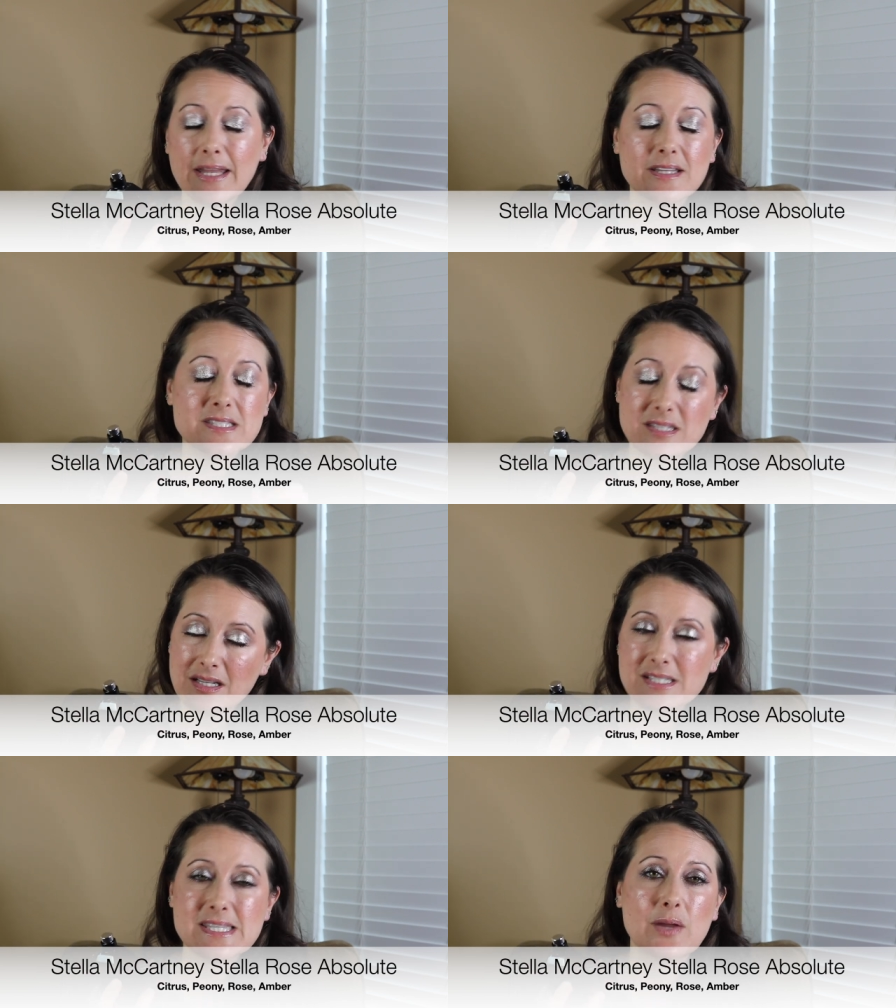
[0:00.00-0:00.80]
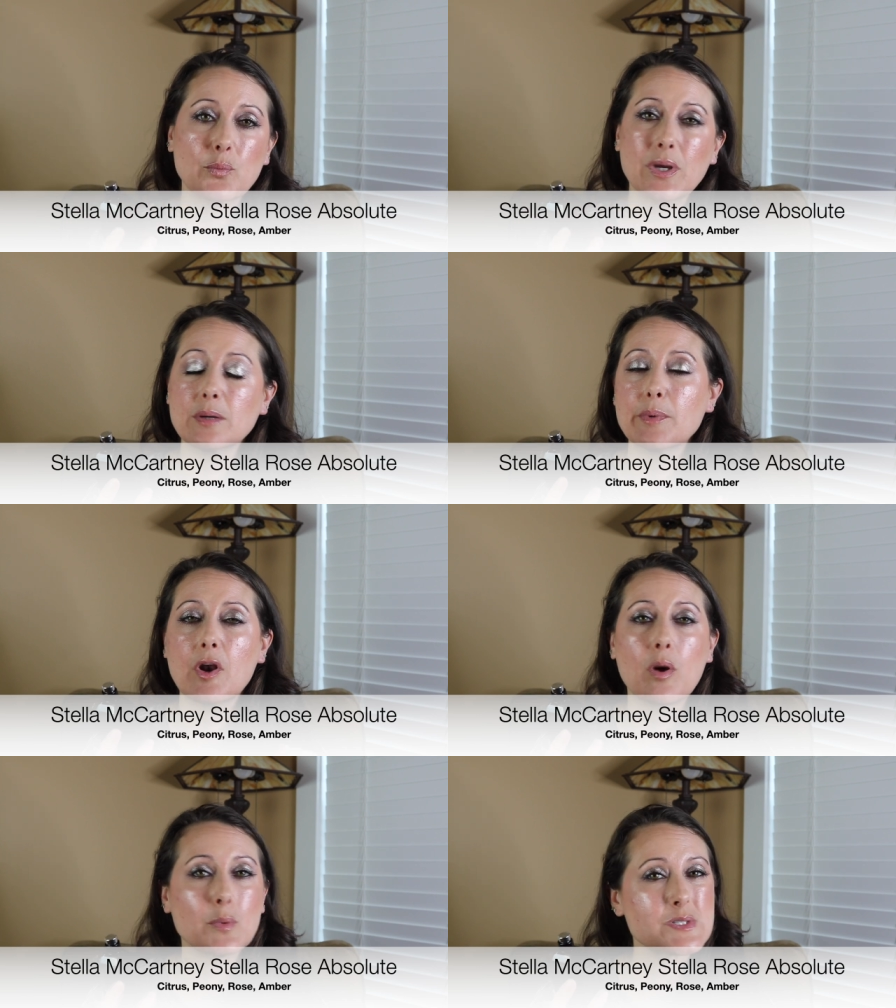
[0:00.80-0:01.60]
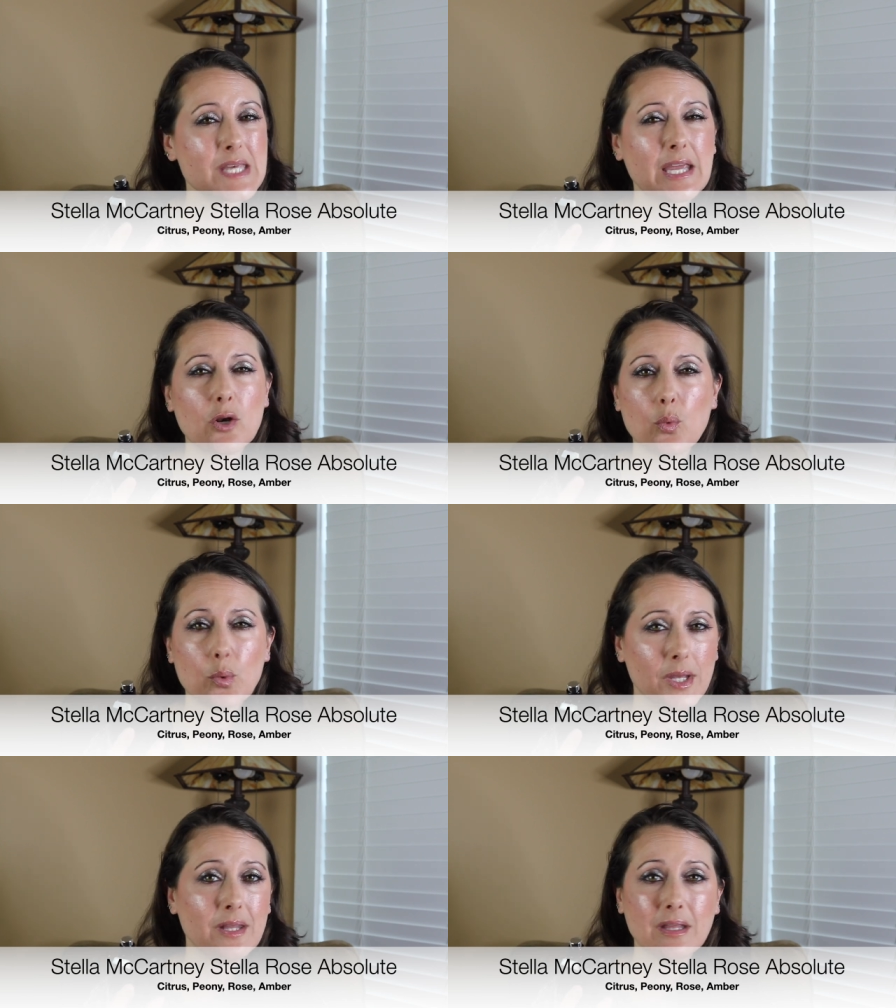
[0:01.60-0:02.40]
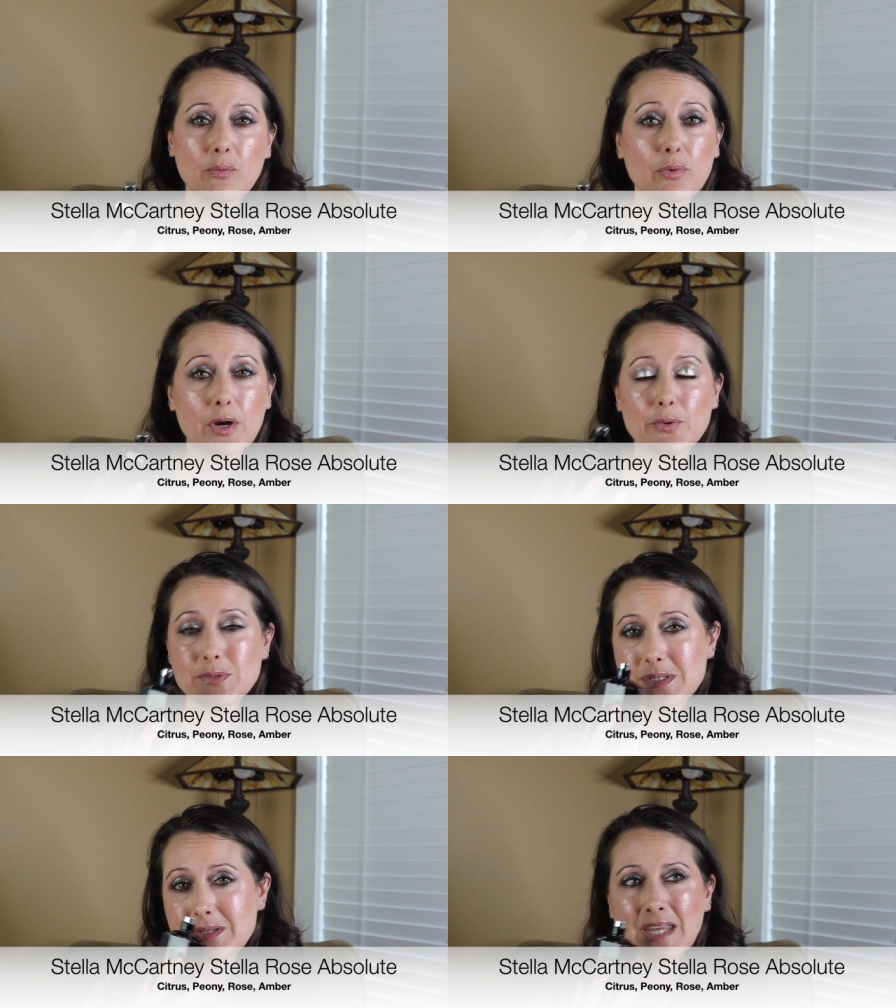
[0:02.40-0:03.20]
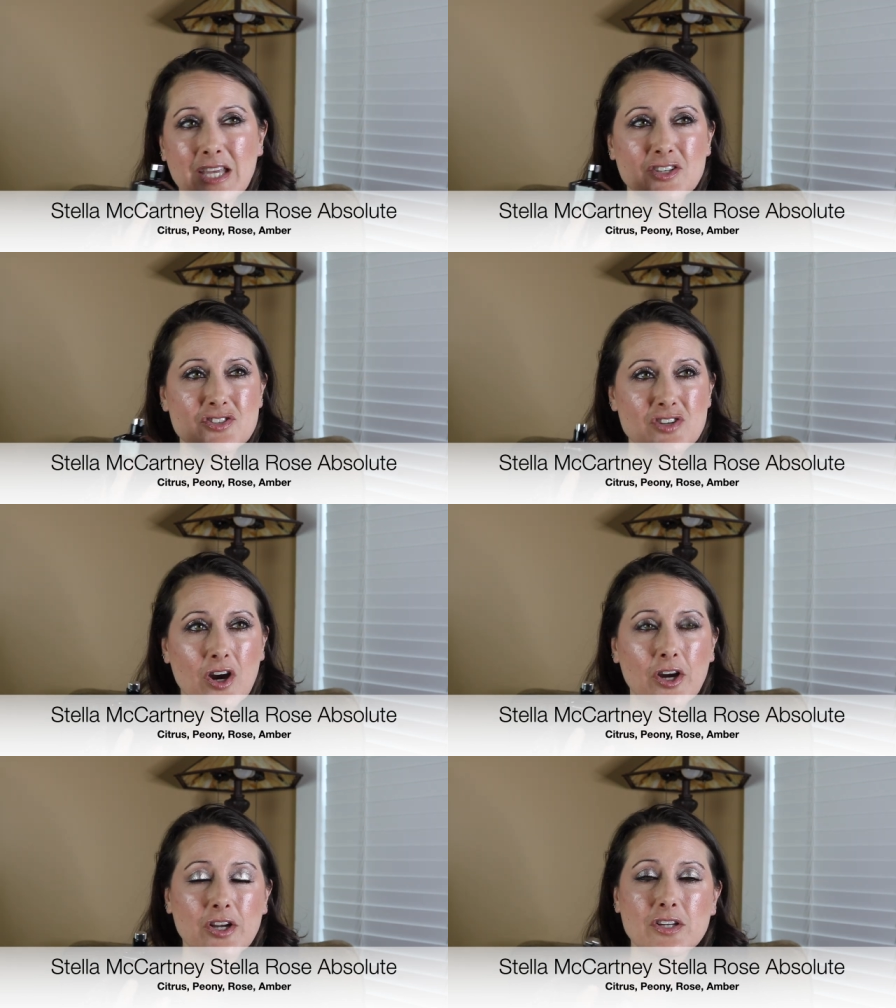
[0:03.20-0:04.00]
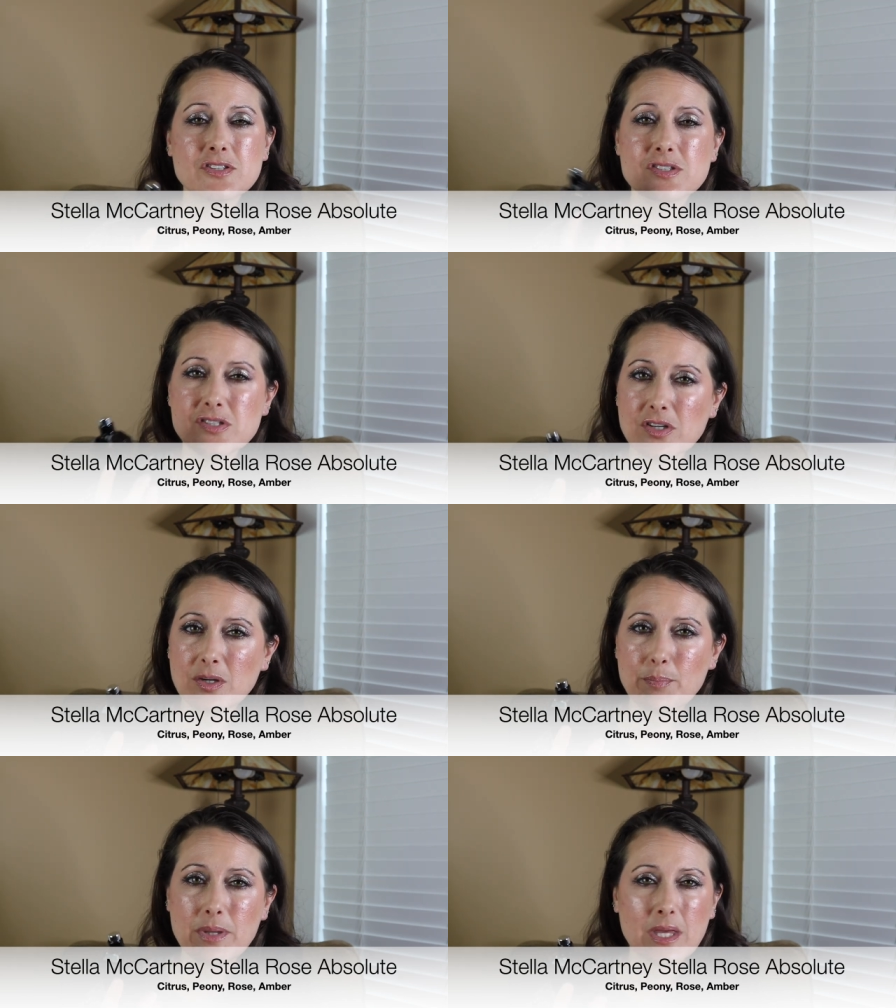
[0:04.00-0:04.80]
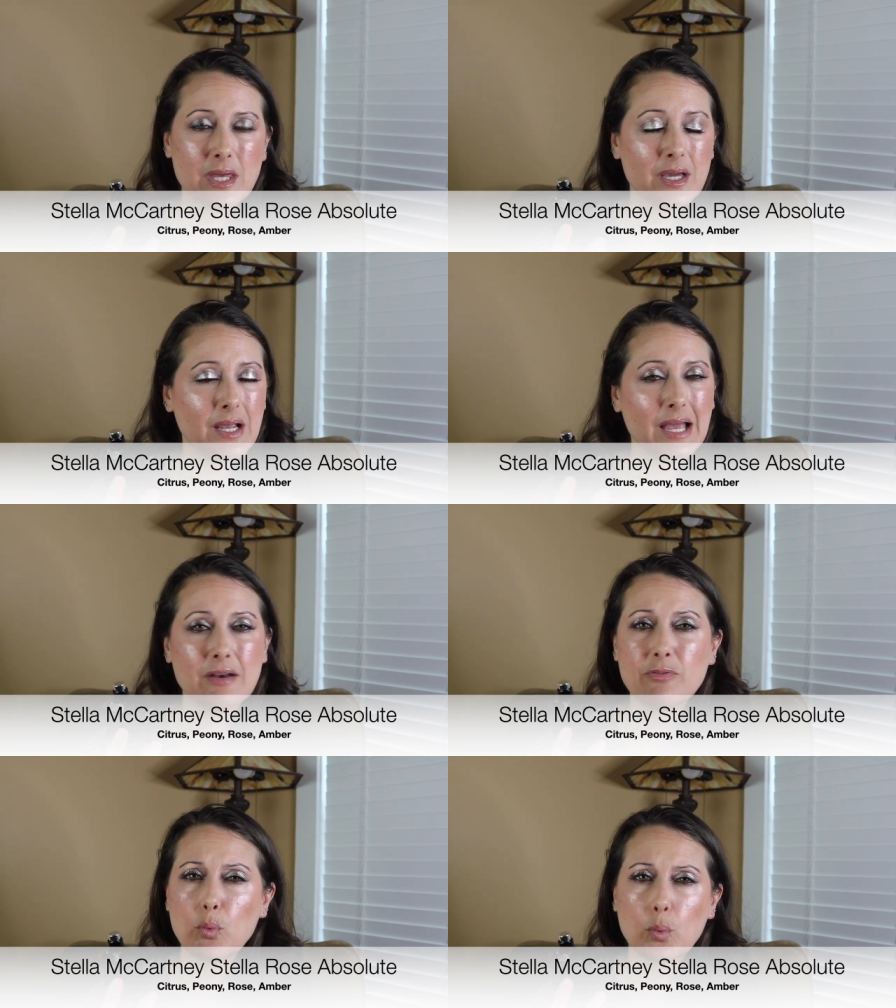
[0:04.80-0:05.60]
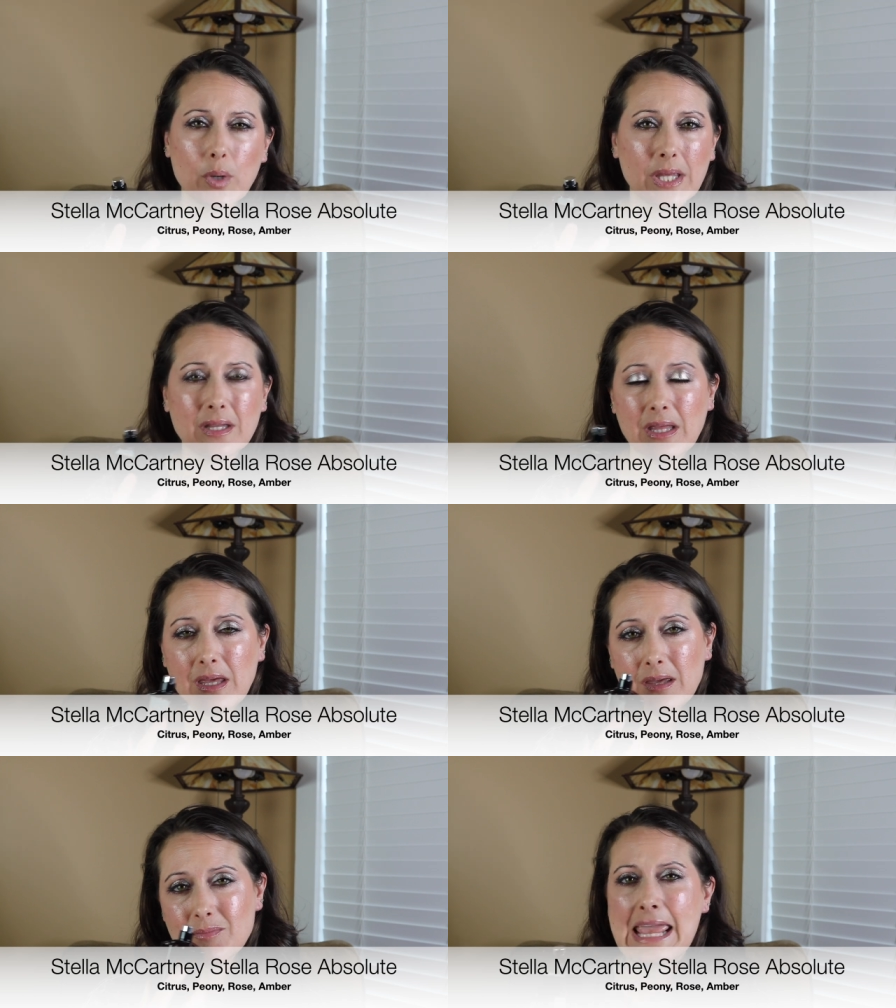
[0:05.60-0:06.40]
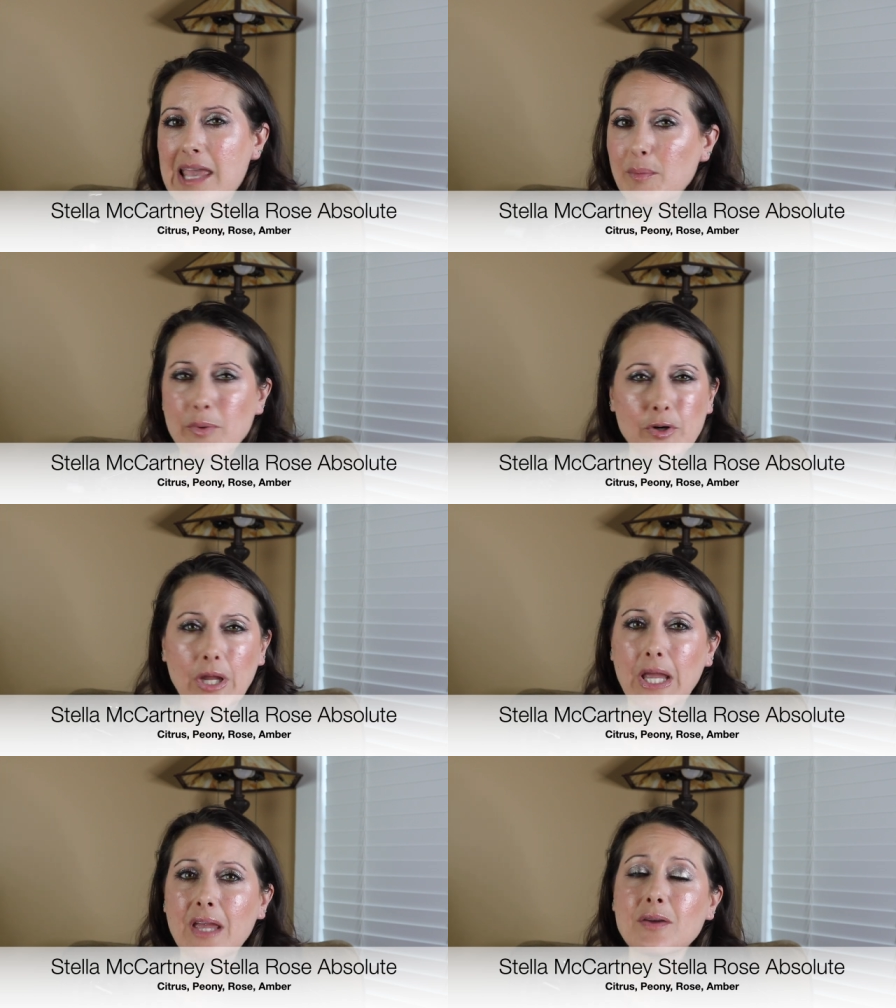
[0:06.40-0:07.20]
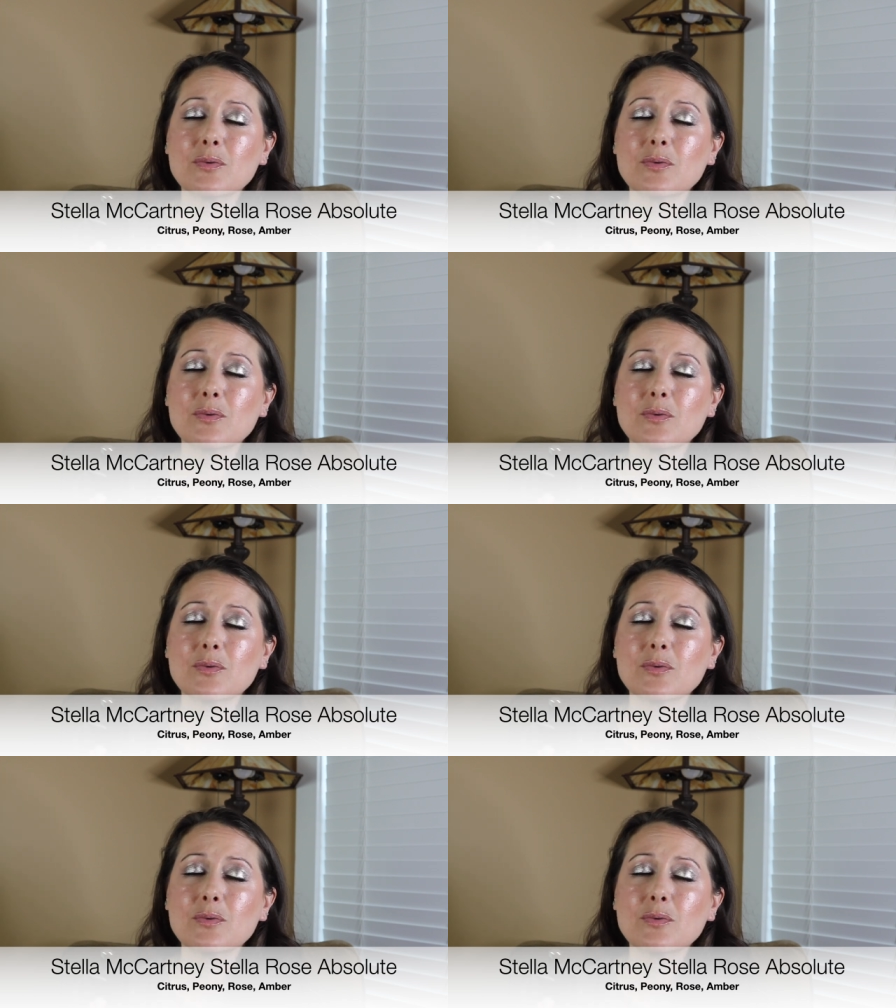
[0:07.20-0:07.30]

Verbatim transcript: this is gonna sound weird, but almost like an oily rose, like a dark, syrupy, kind of oily, ambery